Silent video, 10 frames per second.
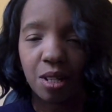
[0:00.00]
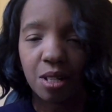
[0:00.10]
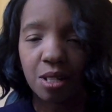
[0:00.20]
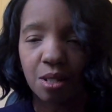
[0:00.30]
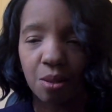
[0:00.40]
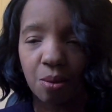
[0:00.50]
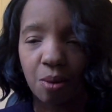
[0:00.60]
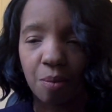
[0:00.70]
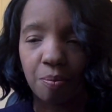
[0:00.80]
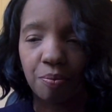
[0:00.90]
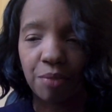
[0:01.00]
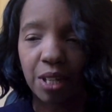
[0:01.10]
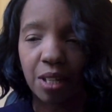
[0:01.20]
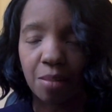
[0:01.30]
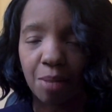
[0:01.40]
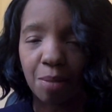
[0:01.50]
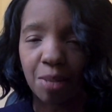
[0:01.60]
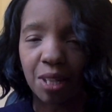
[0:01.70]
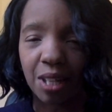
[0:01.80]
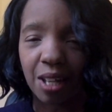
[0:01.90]
So I'm thinking
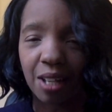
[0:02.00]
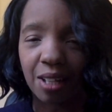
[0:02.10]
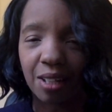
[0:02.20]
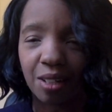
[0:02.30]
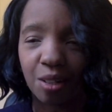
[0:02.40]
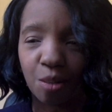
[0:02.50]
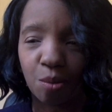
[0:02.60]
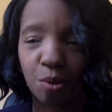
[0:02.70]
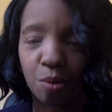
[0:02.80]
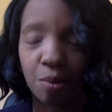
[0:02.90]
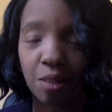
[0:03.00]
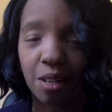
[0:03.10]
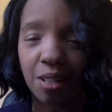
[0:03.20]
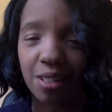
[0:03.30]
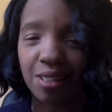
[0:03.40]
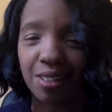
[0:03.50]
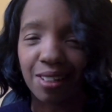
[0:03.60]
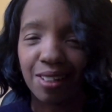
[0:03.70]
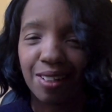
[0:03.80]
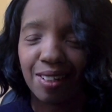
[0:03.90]
maybe that Yabra, but honestly,
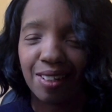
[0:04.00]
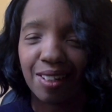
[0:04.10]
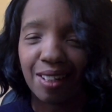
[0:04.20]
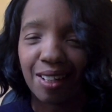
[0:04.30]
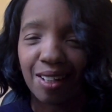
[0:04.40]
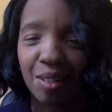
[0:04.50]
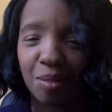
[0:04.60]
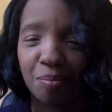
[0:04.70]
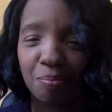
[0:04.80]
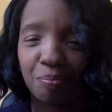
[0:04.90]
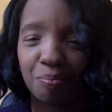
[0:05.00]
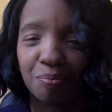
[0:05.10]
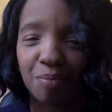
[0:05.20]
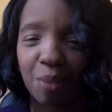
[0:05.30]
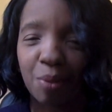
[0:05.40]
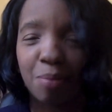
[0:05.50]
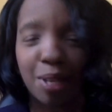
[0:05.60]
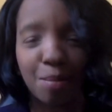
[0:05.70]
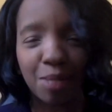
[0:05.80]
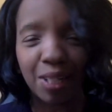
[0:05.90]
um, I wouldn't
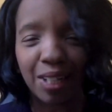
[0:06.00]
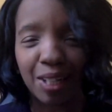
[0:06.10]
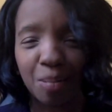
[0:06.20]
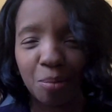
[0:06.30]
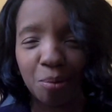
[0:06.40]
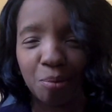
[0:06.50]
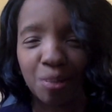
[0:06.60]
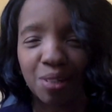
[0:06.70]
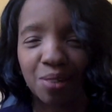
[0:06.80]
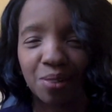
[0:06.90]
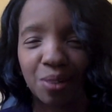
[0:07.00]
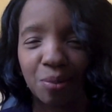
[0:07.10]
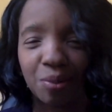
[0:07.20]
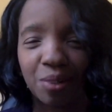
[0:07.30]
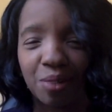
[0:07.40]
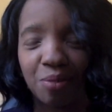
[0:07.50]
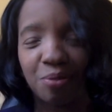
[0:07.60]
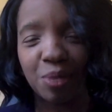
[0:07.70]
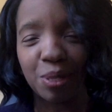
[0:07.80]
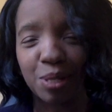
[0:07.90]
mind being Igbo because I heard they were a
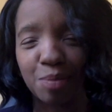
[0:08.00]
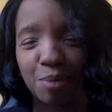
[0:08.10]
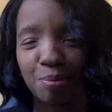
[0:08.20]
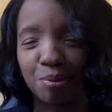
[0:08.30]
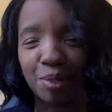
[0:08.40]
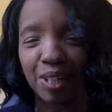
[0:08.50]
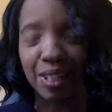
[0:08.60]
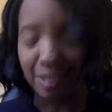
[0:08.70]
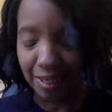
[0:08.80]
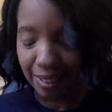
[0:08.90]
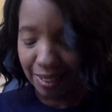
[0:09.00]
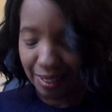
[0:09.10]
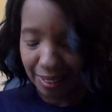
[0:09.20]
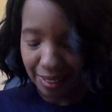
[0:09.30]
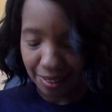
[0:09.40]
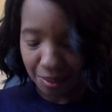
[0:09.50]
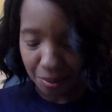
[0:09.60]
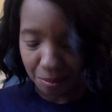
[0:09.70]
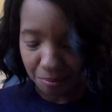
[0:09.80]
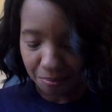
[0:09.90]
rebellious people, and you
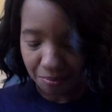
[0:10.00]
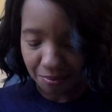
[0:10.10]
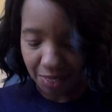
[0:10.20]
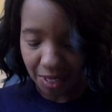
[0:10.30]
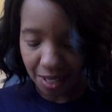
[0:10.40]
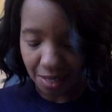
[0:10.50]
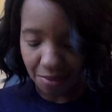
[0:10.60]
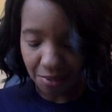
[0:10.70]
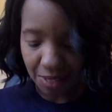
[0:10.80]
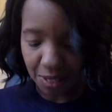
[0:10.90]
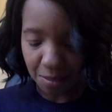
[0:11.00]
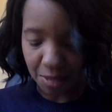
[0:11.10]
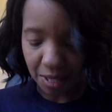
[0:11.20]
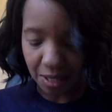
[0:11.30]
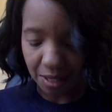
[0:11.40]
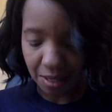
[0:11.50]
know, it kind of fits my